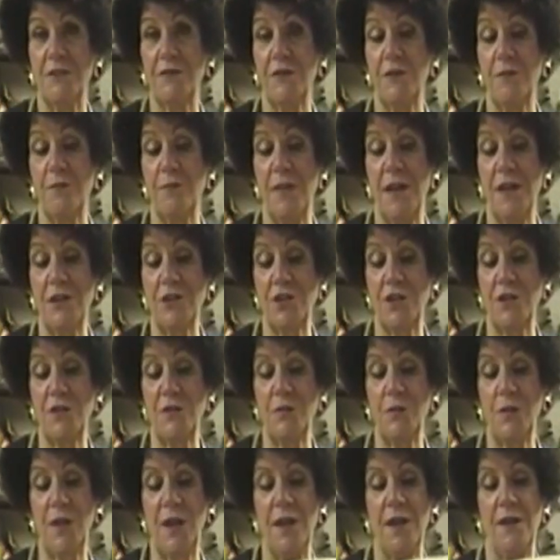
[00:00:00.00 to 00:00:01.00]
different
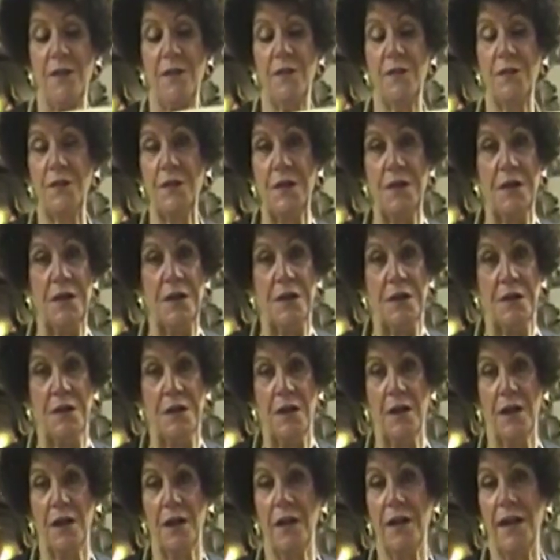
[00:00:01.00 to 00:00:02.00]
meshes, and
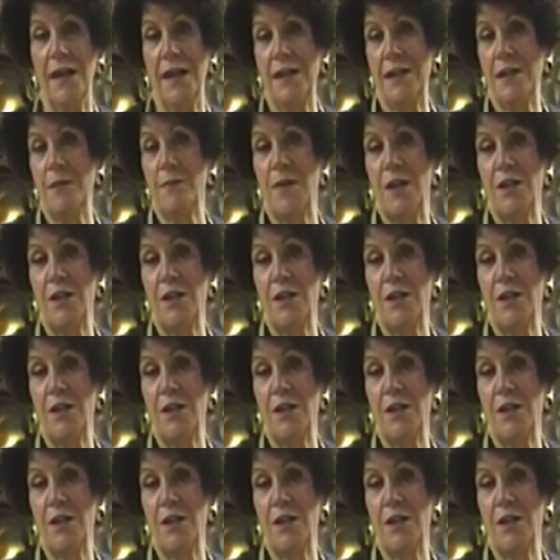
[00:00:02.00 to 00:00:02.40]
80